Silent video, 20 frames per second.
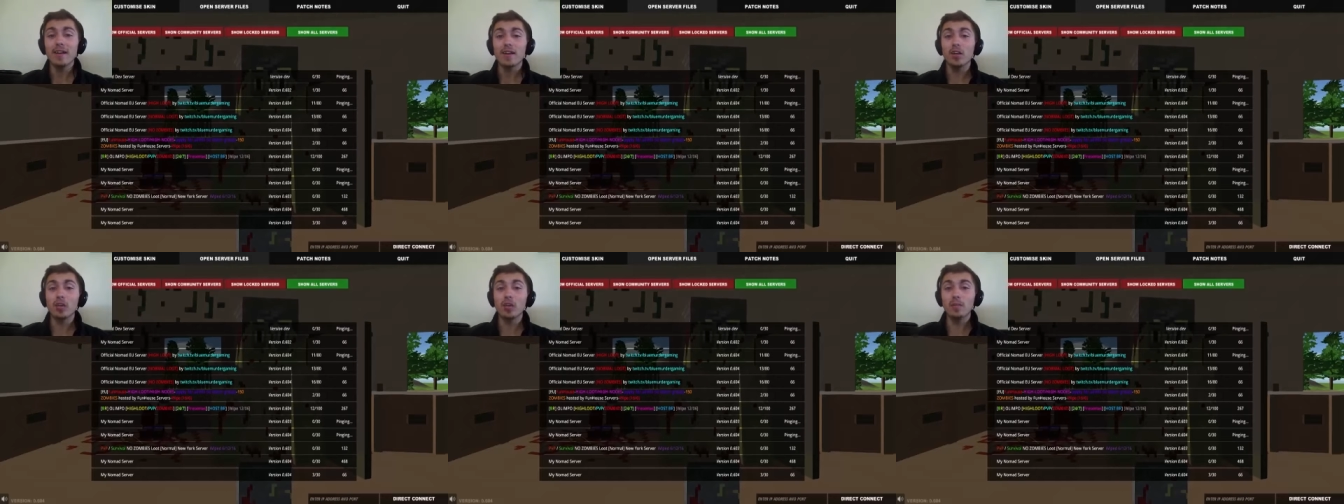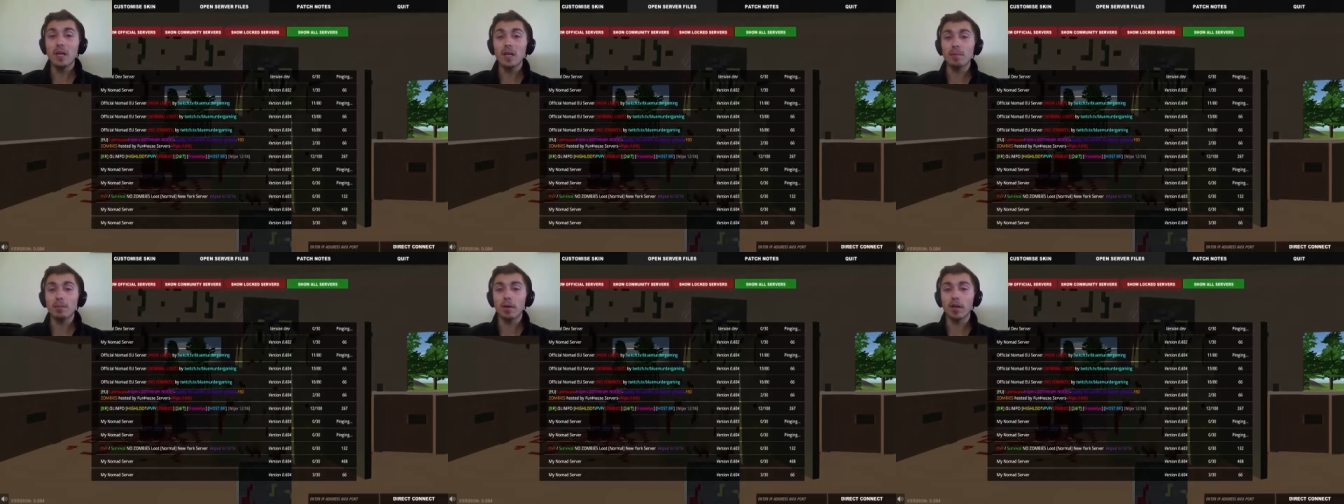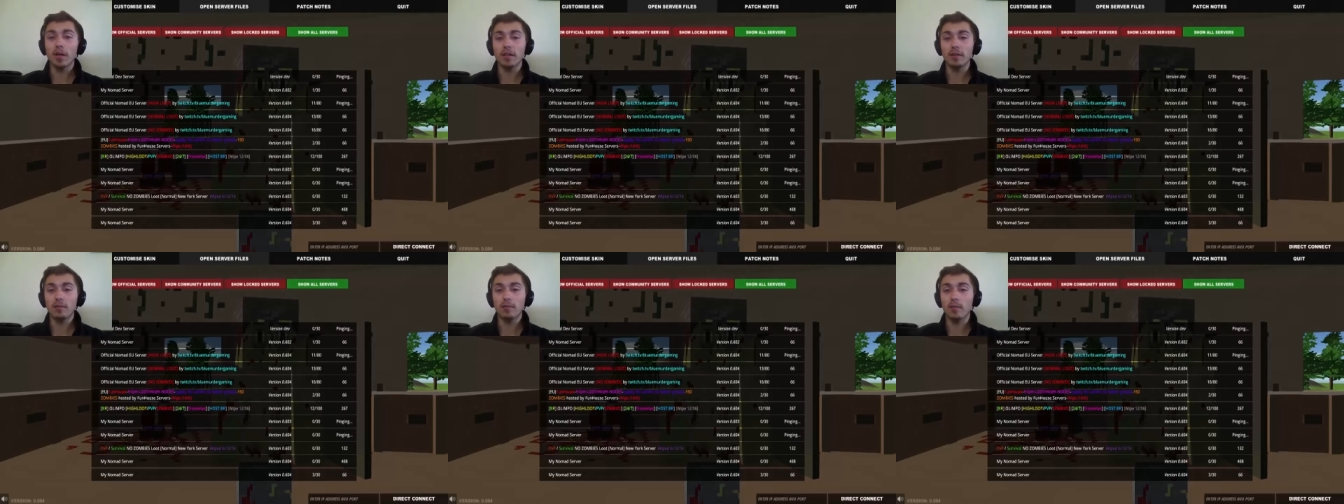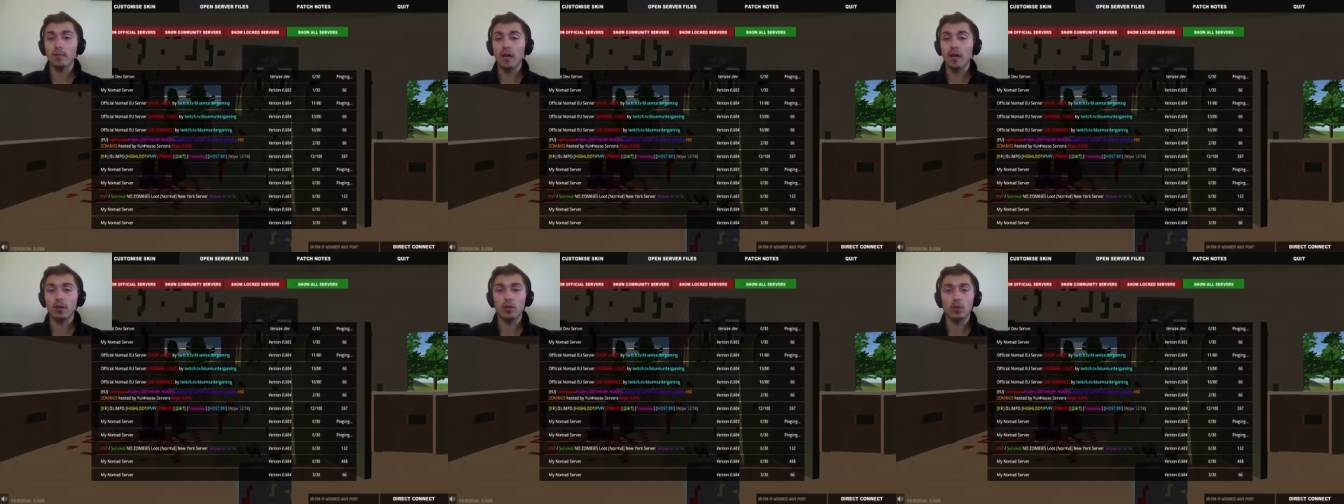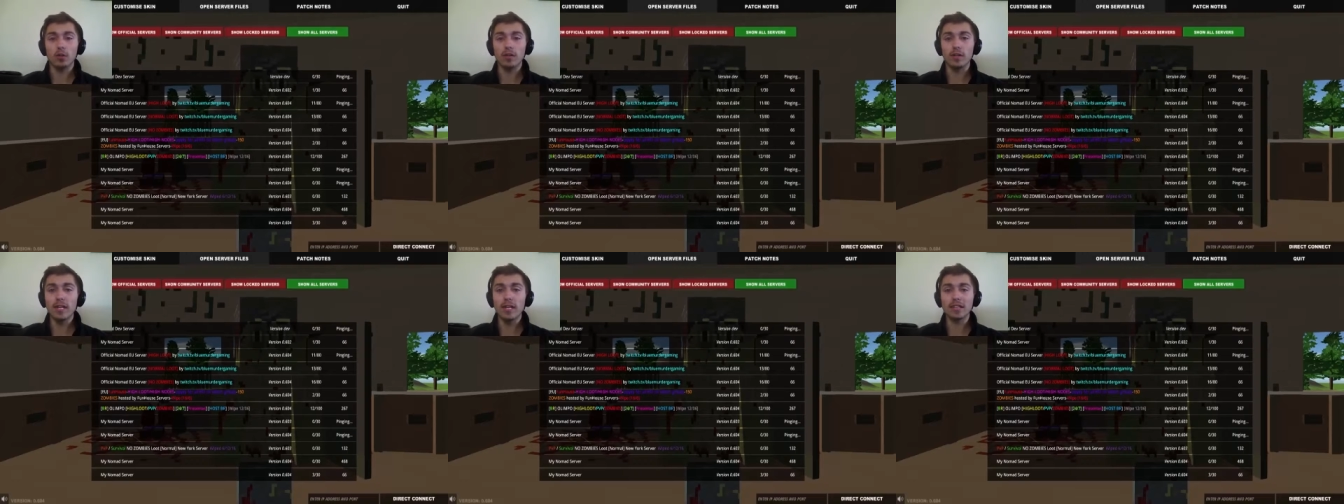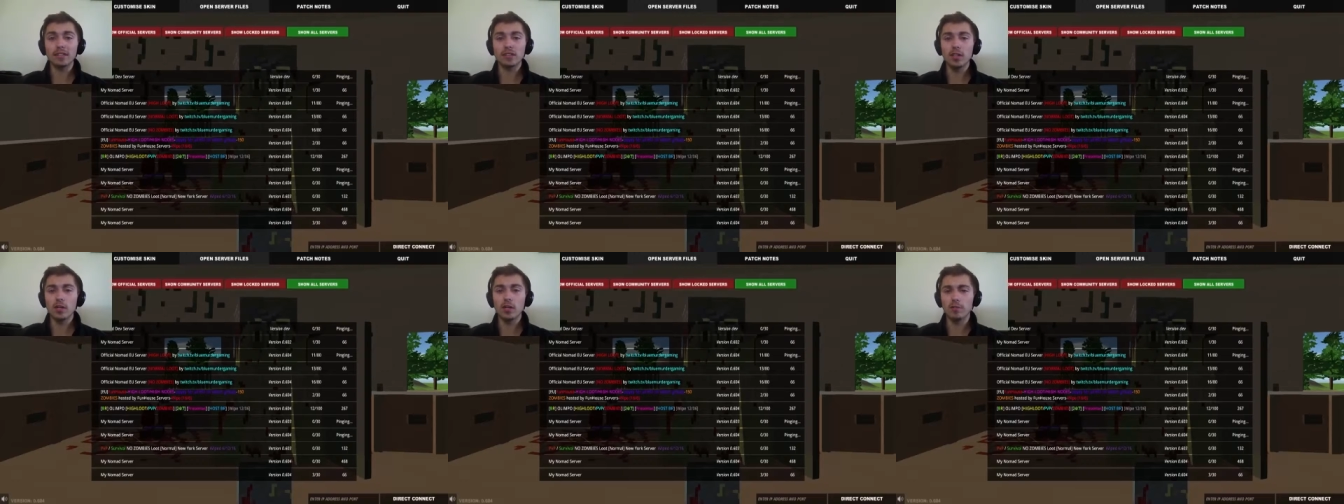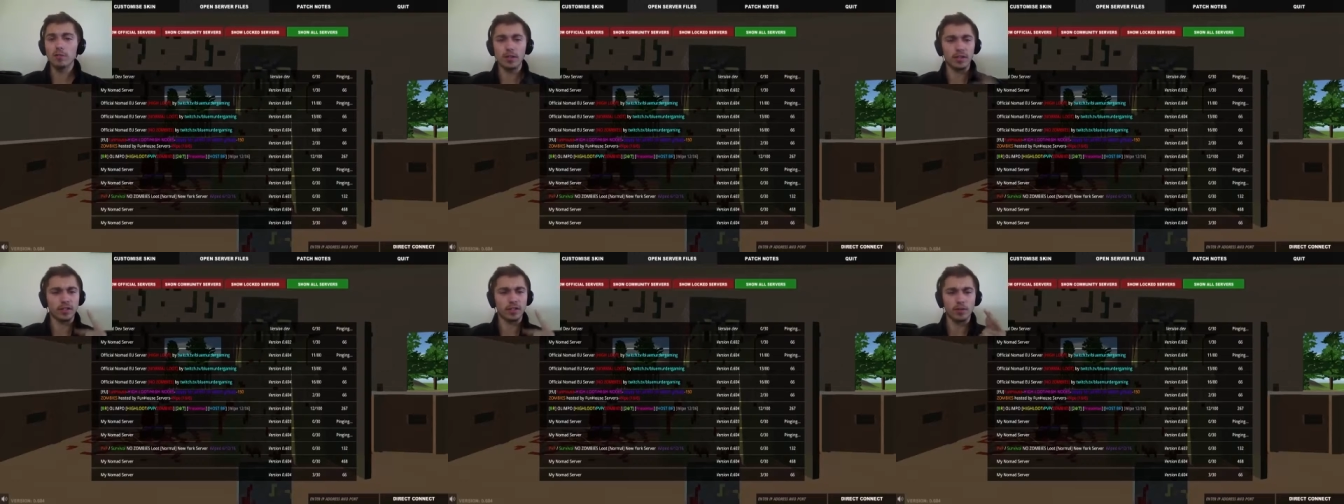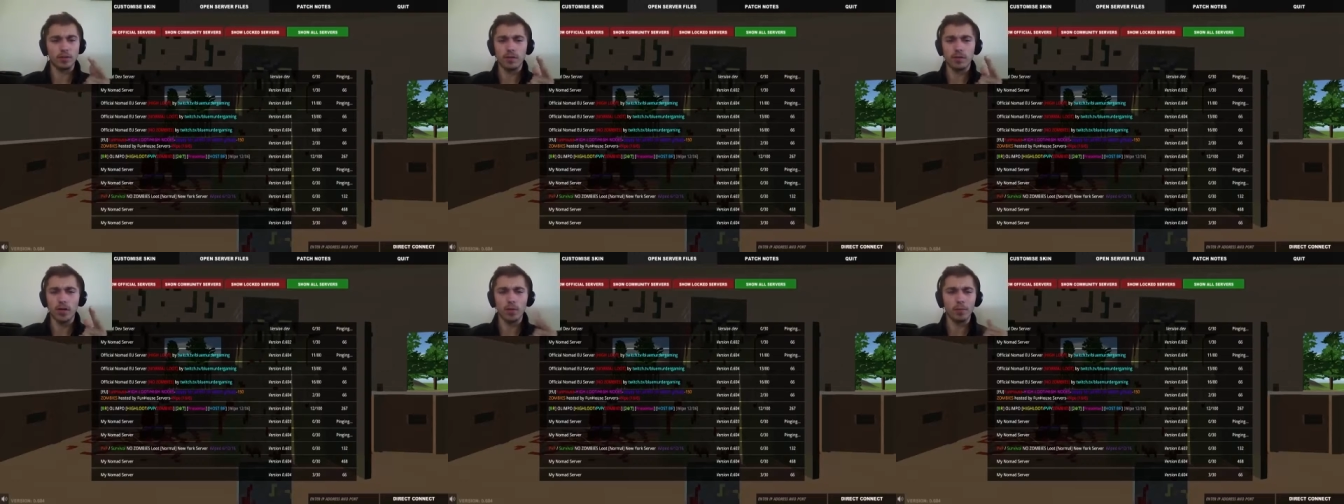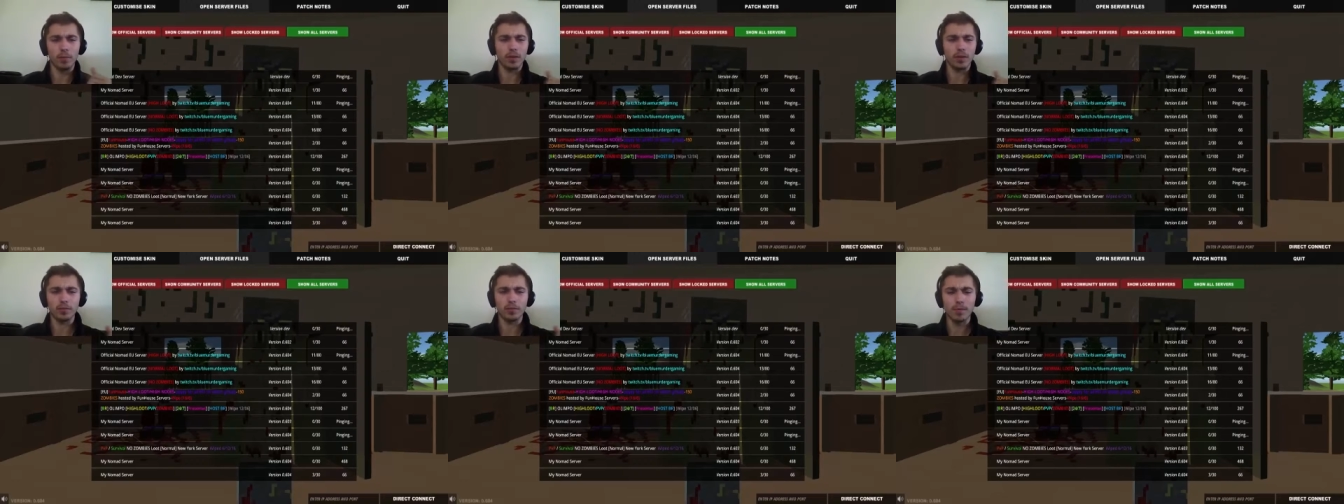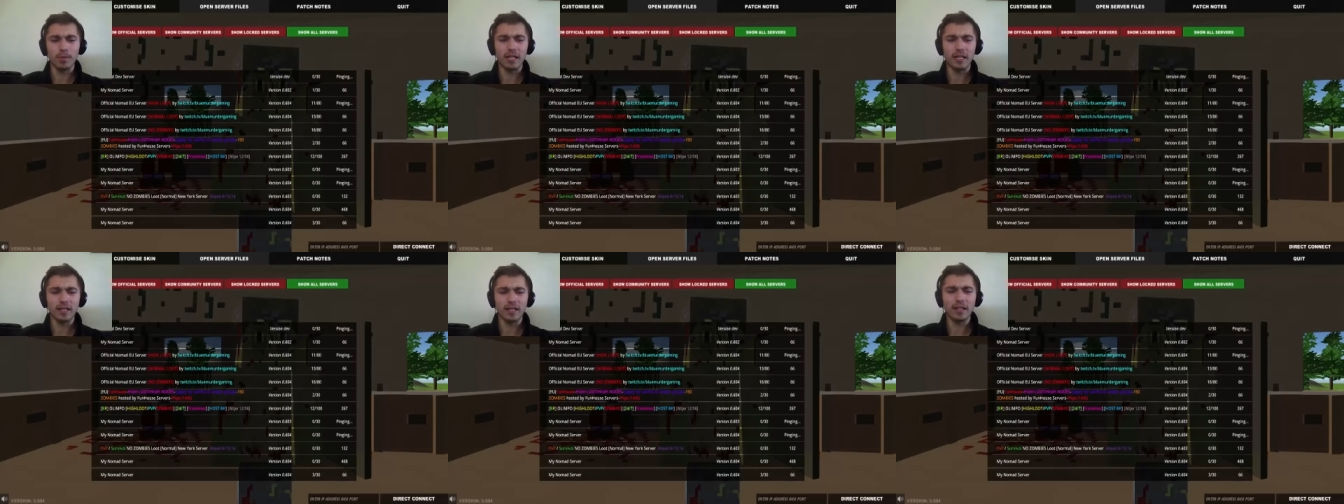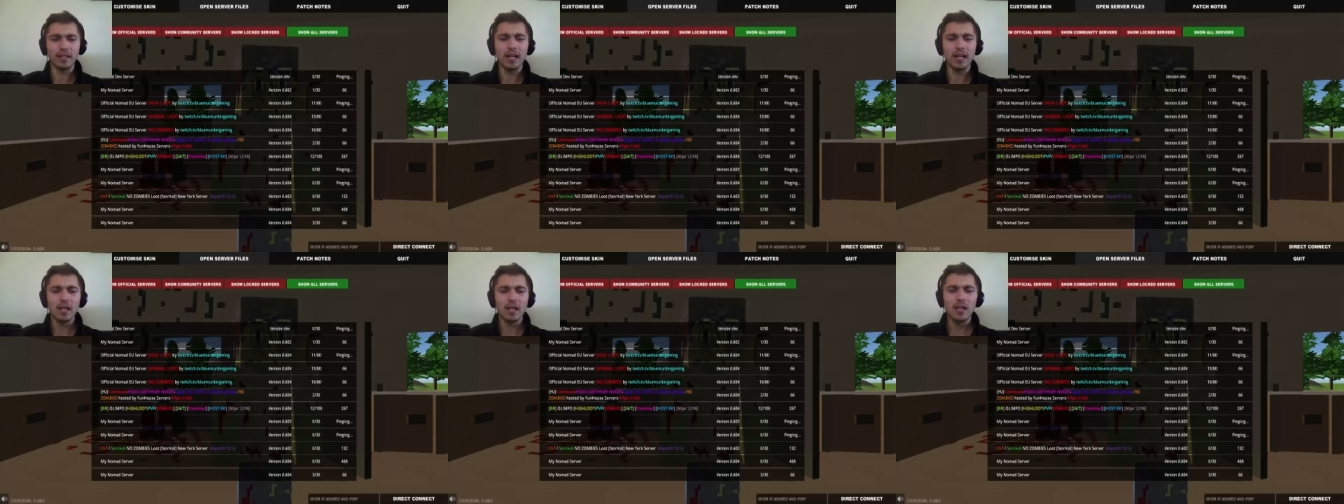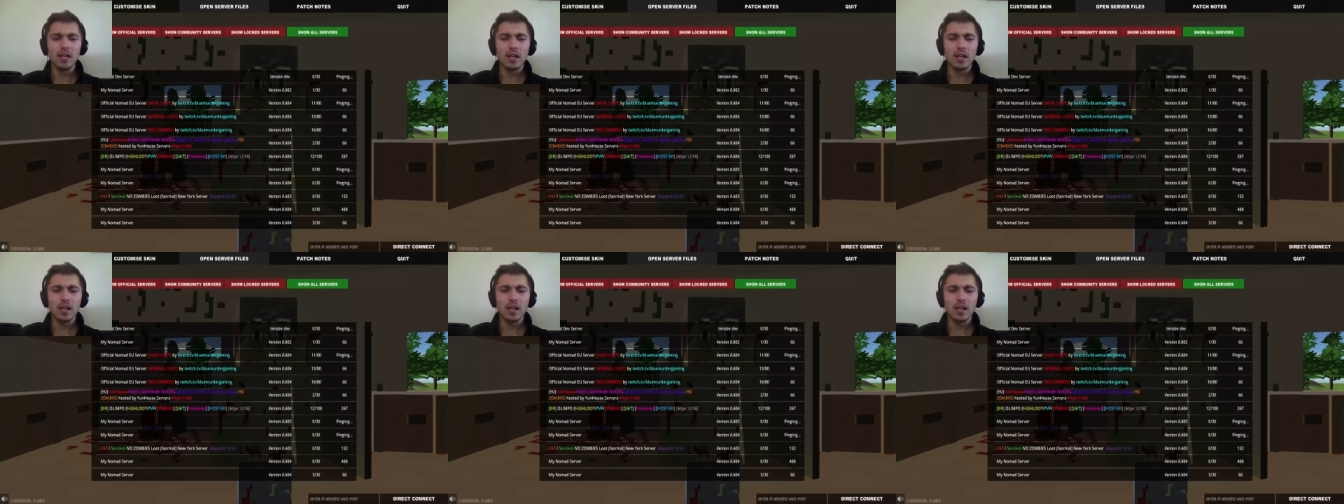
It was made by a fan called Yasser, thank you very much for making that.